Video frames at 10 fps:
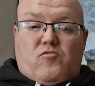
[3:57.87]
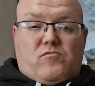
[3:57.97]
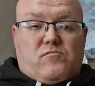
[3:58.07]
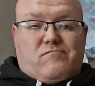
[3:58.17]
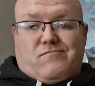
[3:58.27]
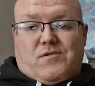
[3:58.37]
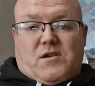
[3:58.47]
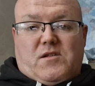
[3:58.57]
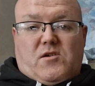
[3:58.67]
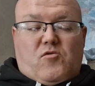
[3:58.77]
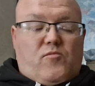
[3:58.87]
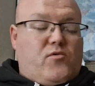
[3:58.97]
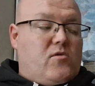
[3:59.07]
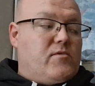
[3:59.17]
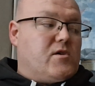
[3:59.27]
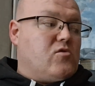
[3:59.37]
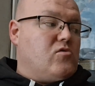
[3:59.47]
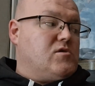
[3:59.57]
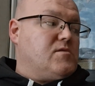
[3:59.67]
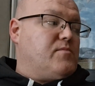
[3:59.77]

and no doubt he'll probably cross his